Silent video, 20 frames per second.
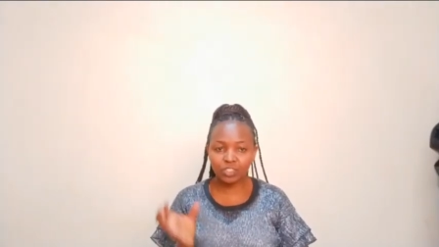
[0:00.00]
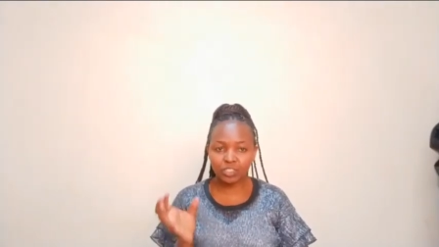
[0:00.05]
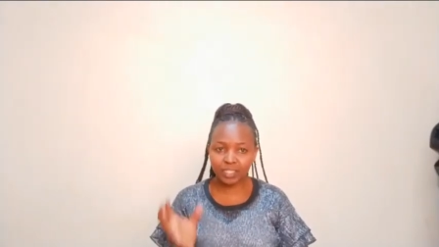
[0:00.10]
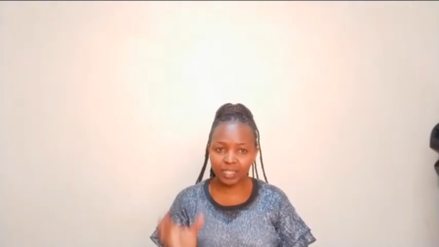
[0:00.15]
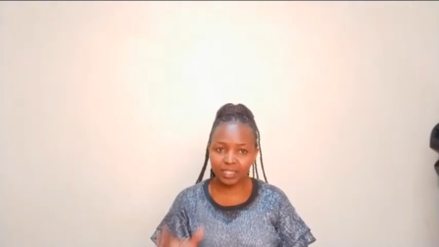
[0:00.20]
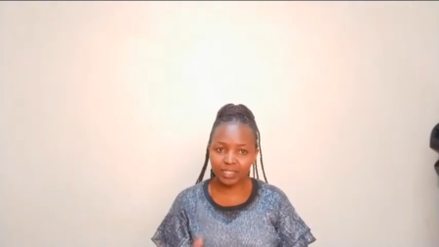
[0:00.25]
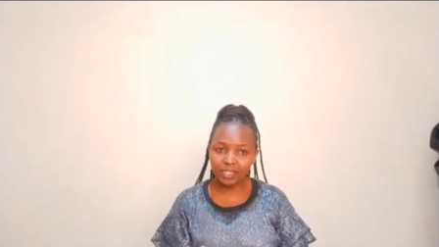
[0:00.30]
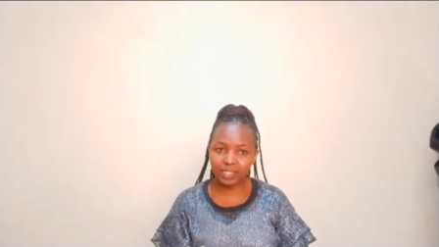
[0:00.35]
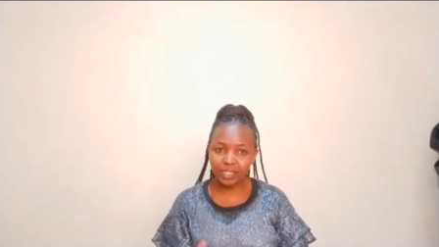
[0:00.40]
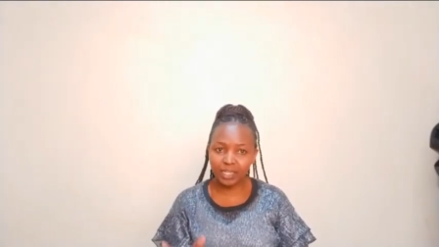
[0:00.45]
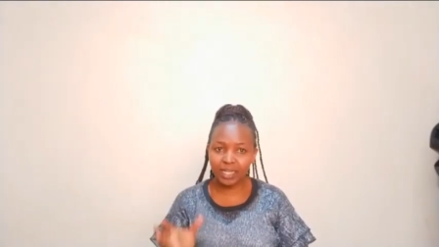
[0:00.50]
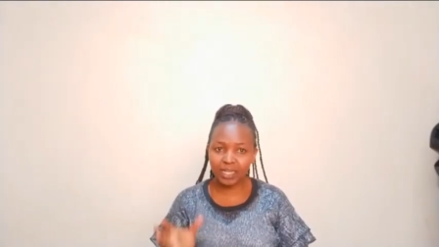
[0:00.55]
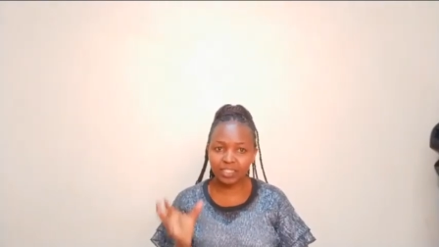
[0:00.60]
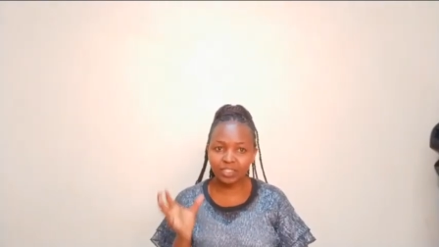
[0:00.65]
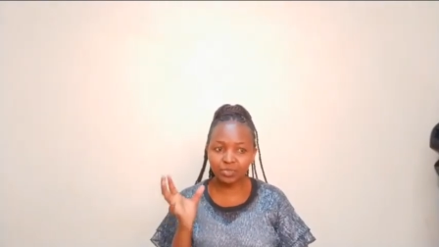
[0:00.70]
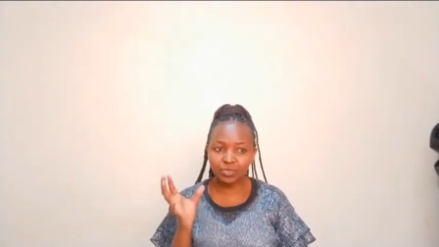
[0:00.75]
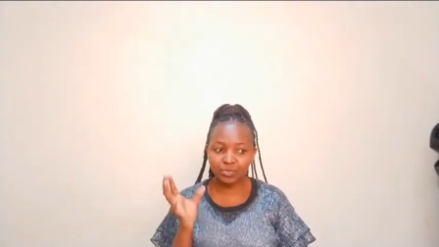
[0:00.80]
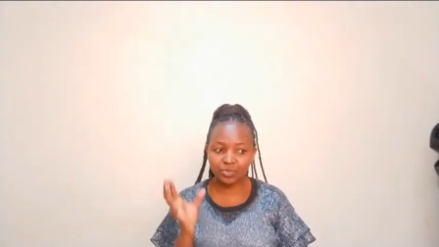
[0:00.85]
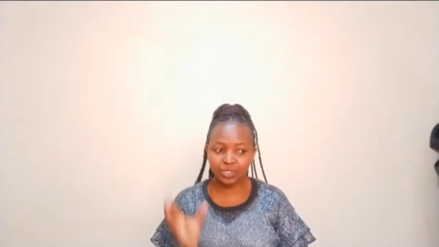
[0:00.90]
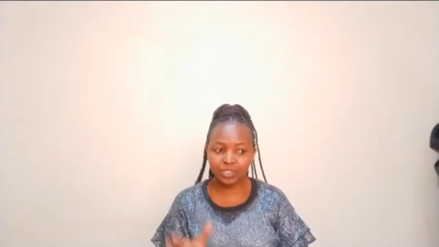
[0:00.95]
channel has
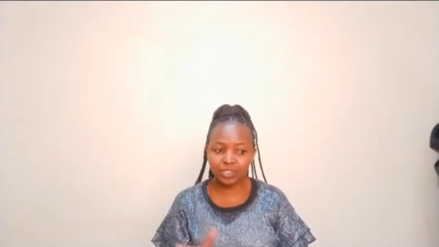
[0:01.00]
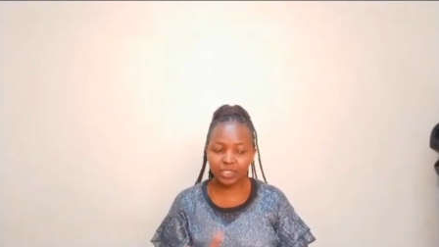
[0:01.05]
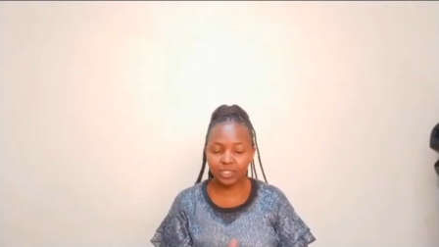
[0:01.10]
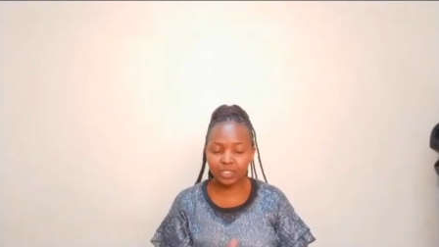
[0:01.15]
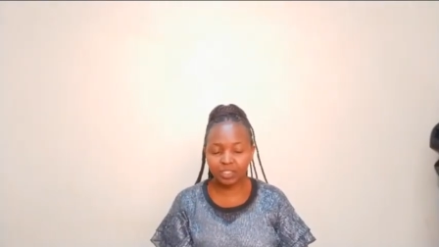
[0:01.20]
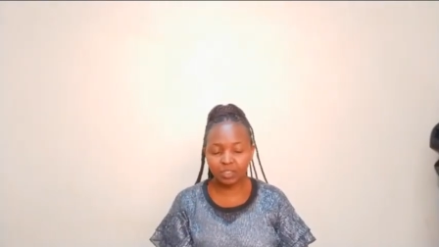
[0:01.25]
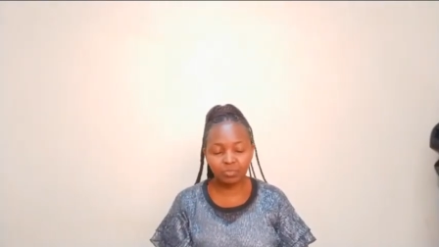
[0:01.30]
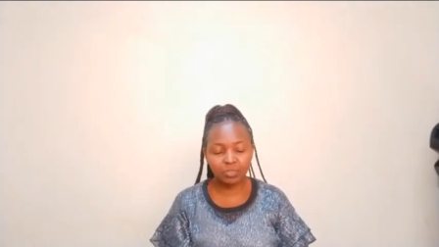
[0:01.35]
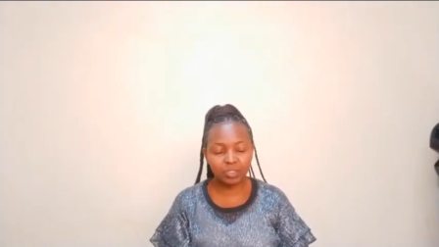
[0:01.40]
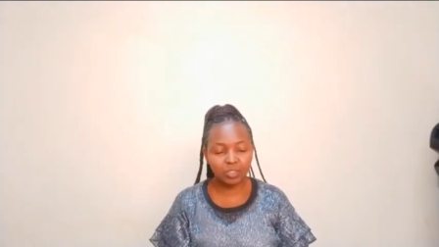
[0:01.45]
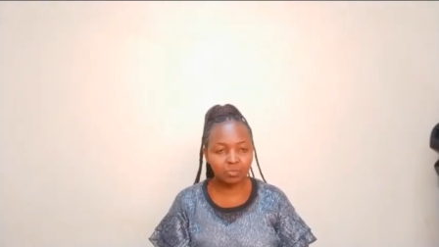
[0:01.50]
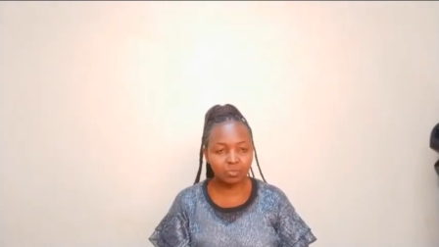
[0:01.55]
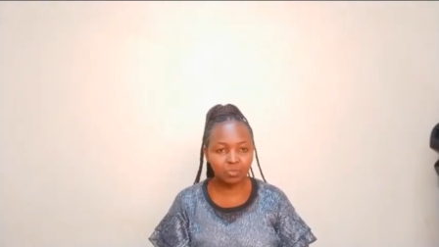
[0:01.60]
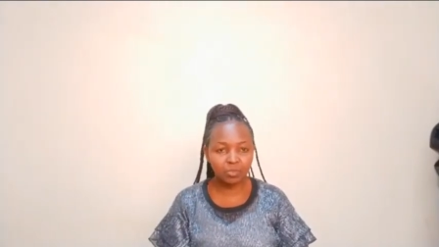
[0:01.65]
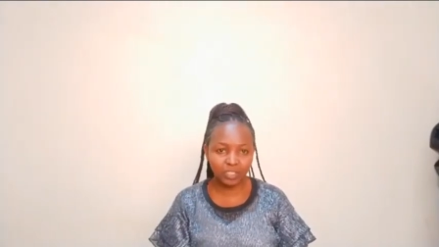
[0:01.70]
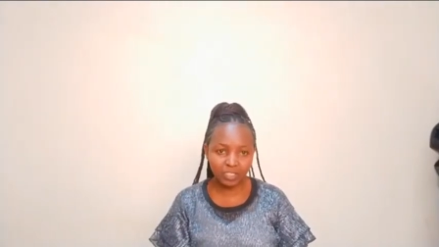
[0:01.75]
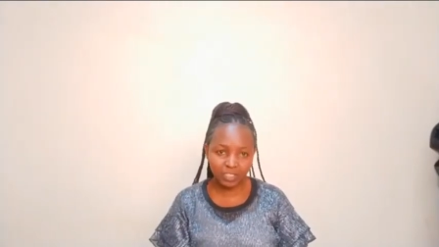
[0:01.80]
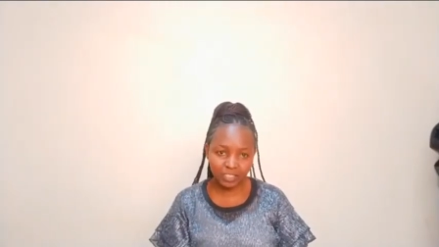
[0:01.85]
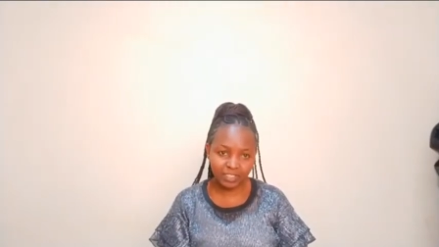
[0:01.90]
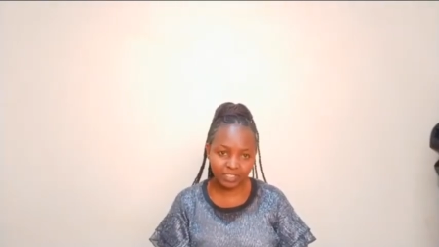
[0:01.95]
recently been
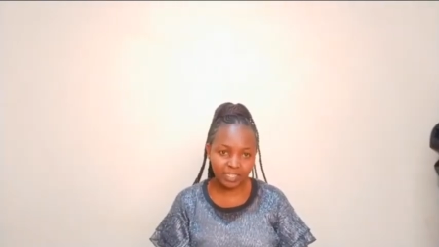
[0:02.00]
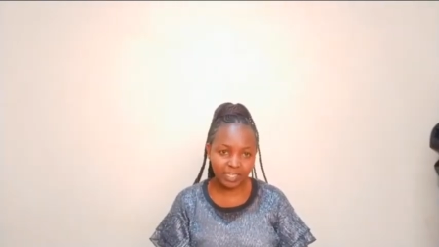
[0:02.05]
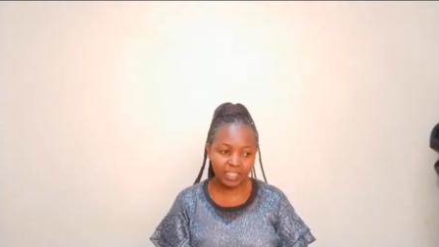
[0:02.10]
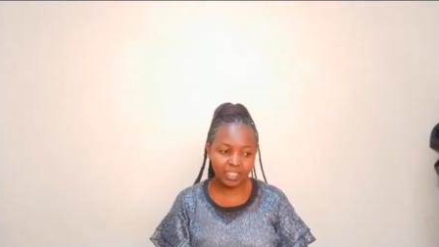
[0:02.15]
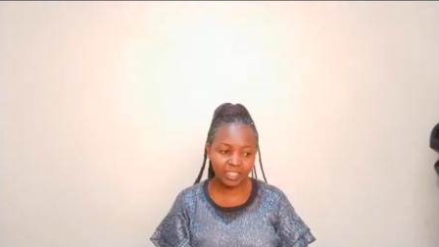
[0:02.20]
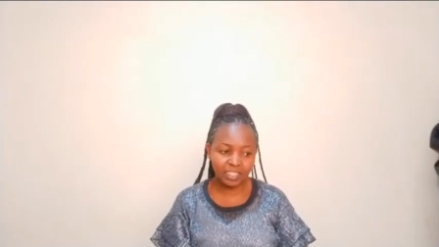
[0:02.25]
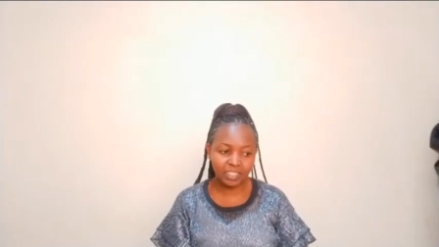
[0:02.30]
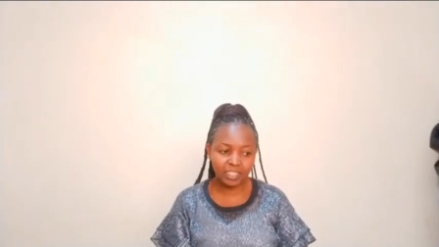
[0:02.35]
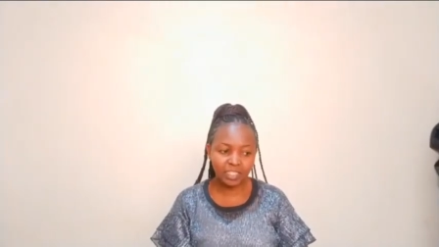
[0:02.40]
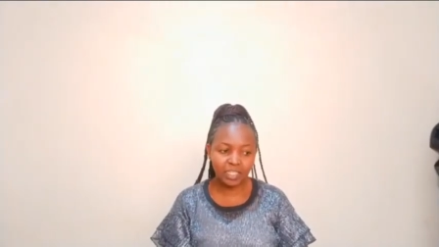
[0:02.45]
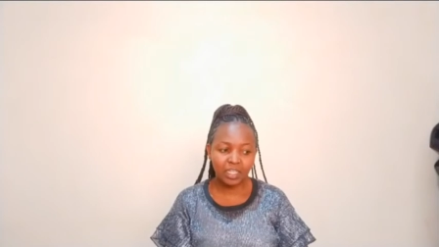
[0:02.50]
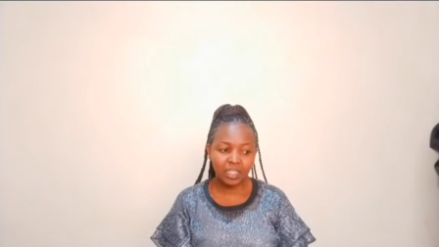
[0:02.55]
monetized: